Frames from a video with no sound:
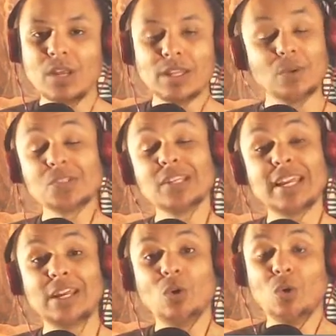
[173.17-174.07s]
There isn't
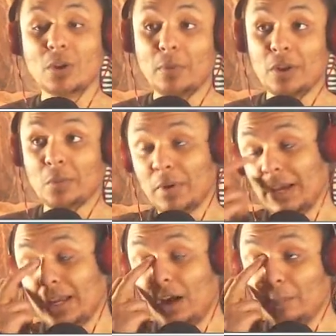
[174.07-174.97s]
any order, by the
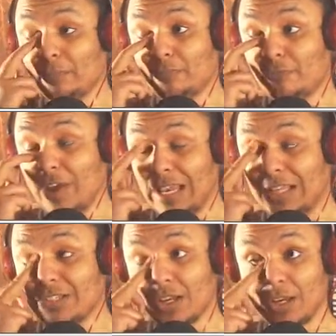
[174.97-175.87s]
way. I'm fairly
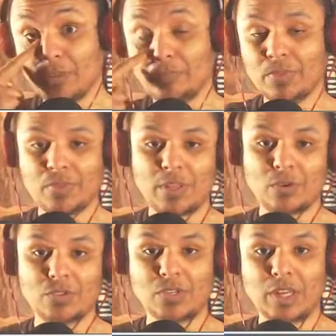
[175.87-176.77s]
certain there
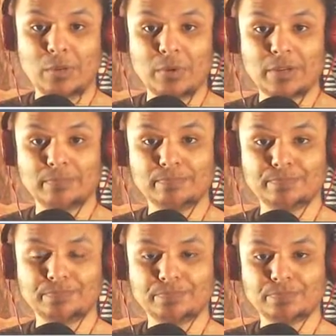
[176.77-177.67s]
isn't anyway.
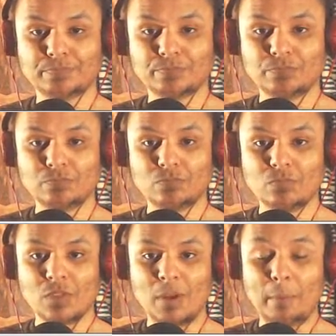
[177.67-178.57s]

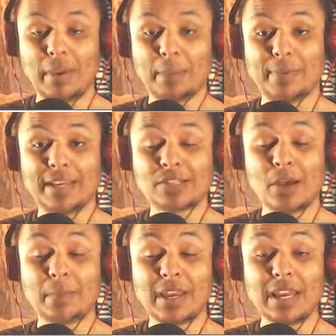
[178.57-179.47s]
Maybe he's
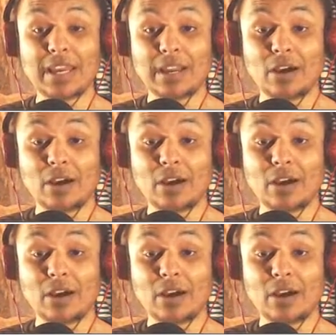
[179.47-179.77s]
up here.